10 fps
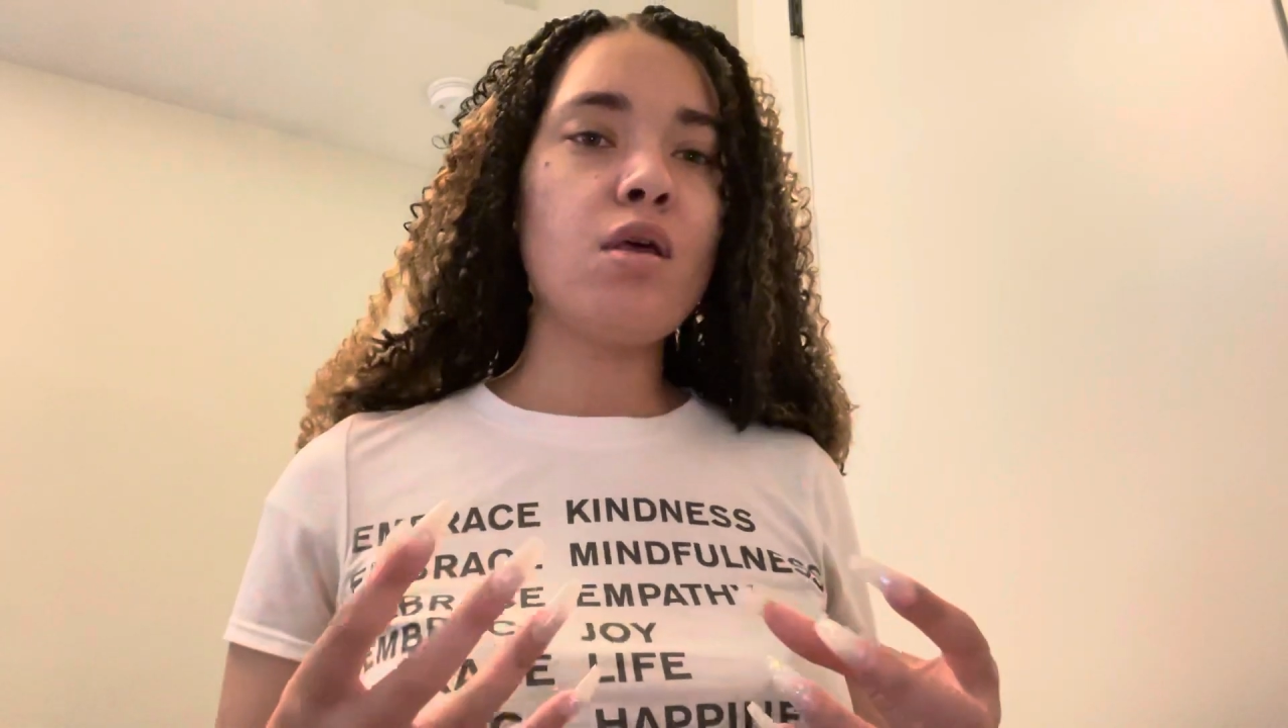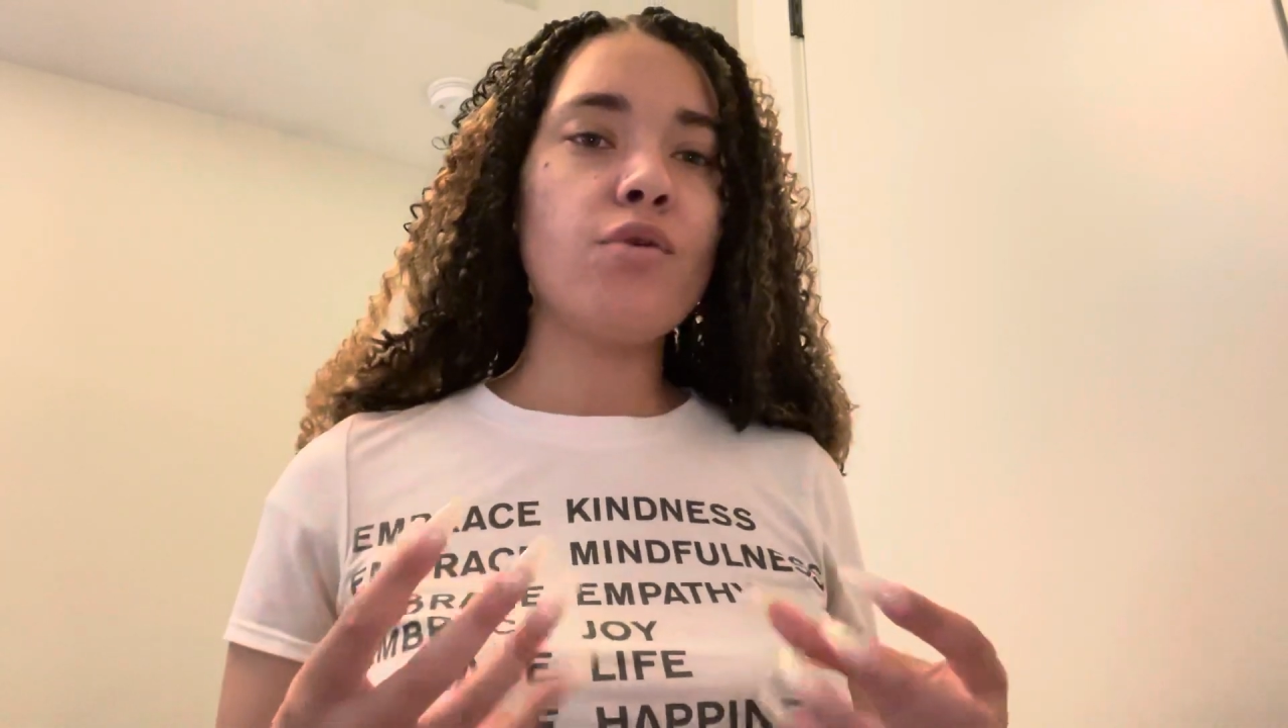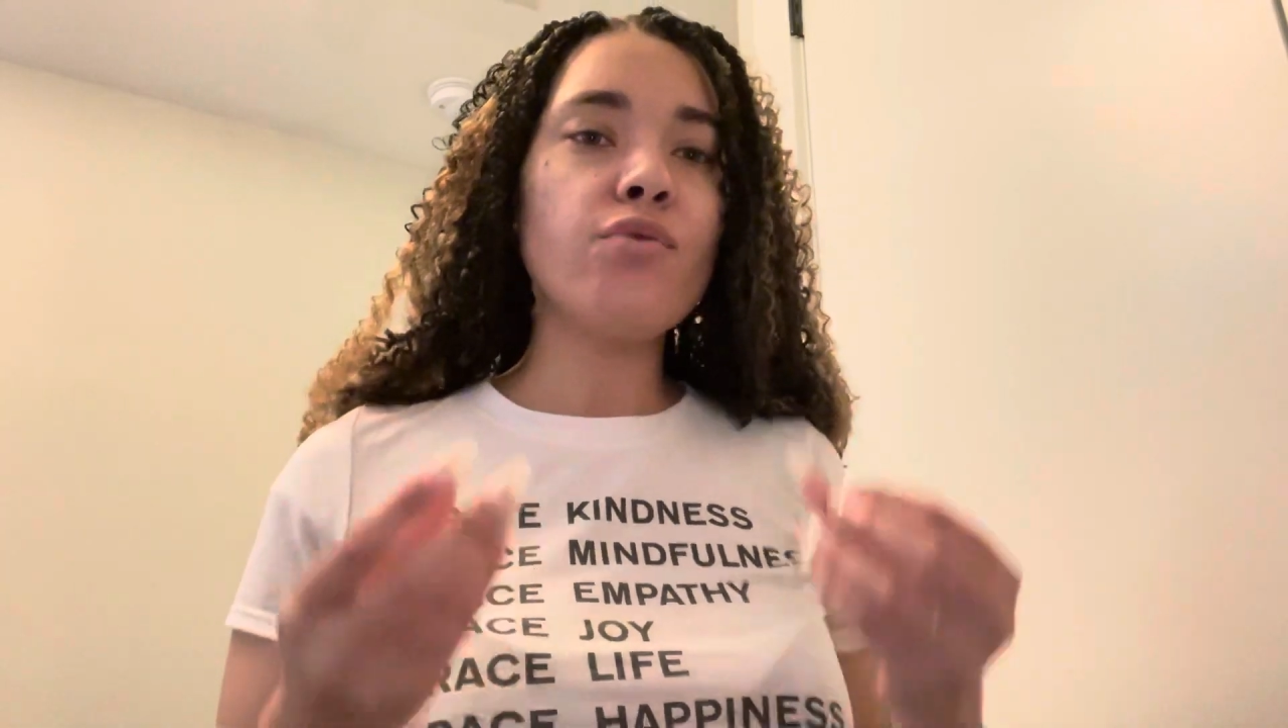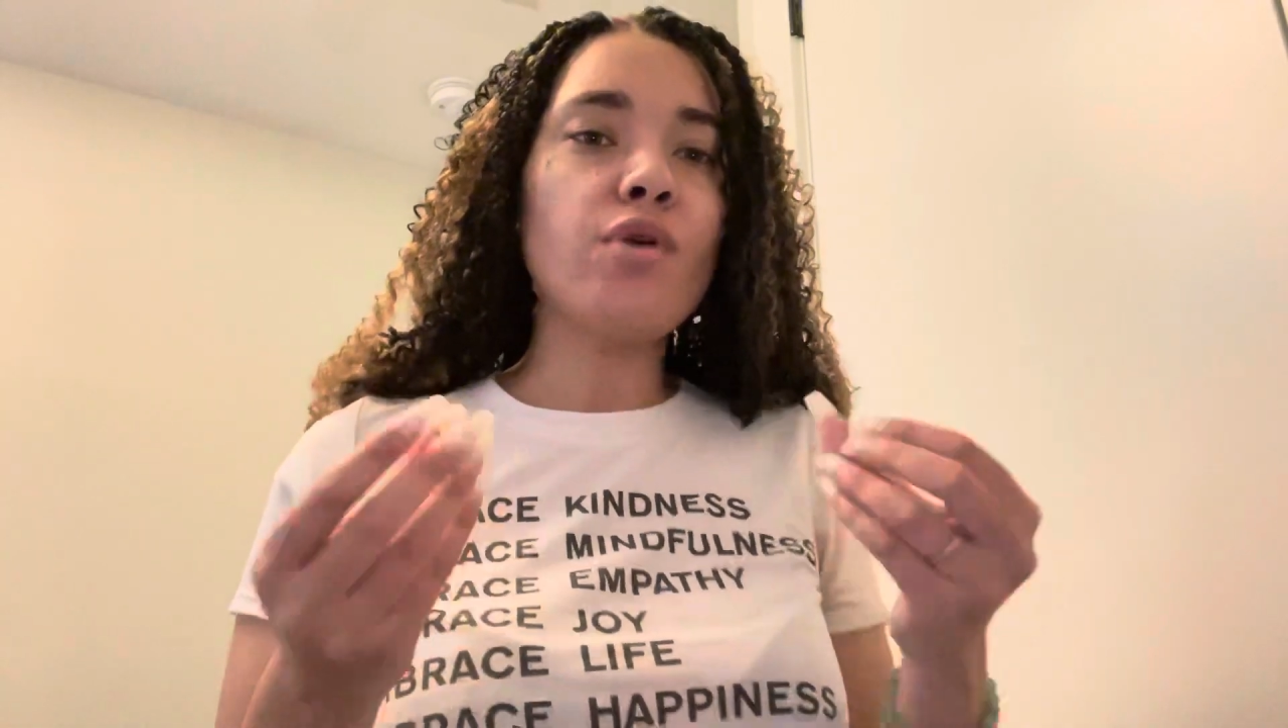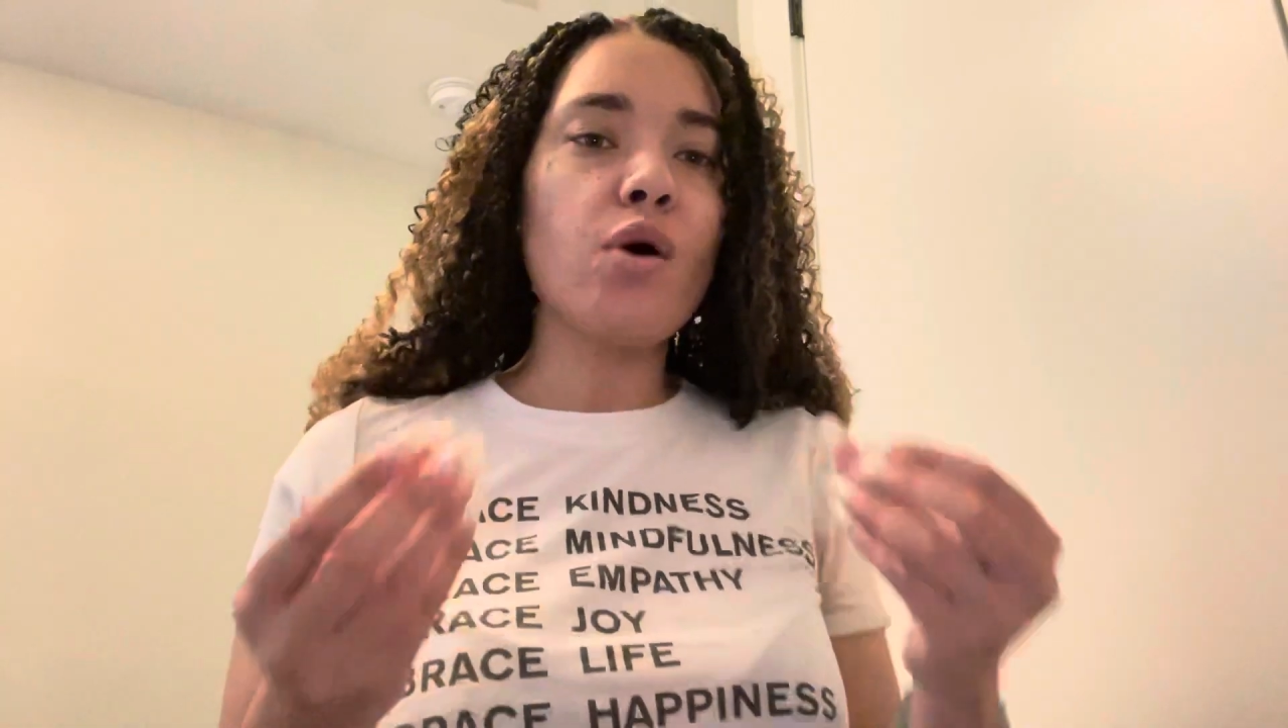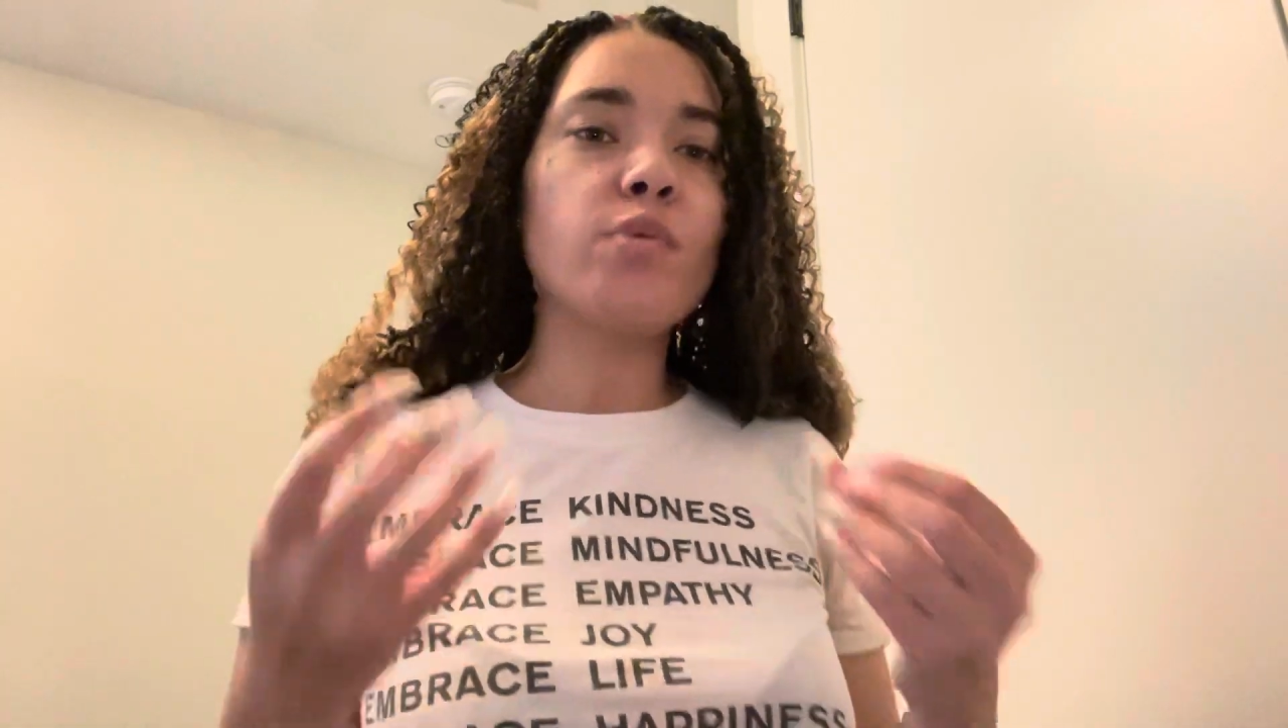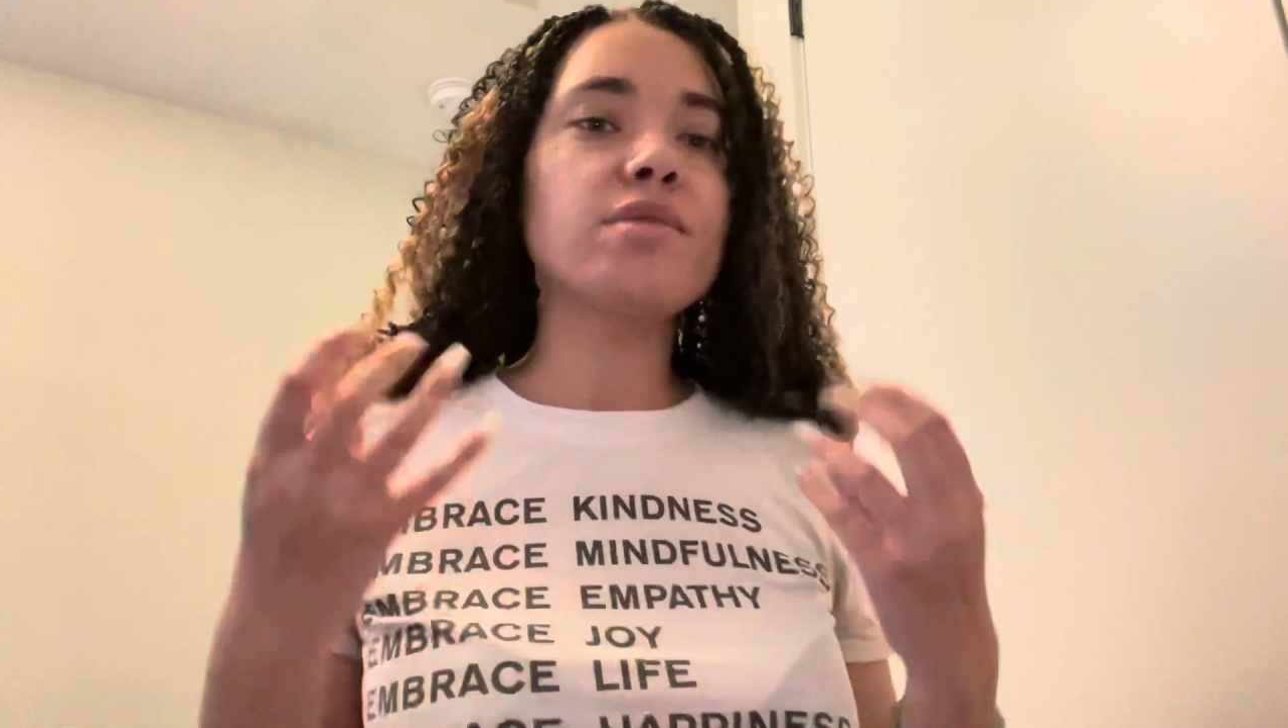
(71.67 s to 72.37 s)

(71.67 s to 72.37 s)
You'll know when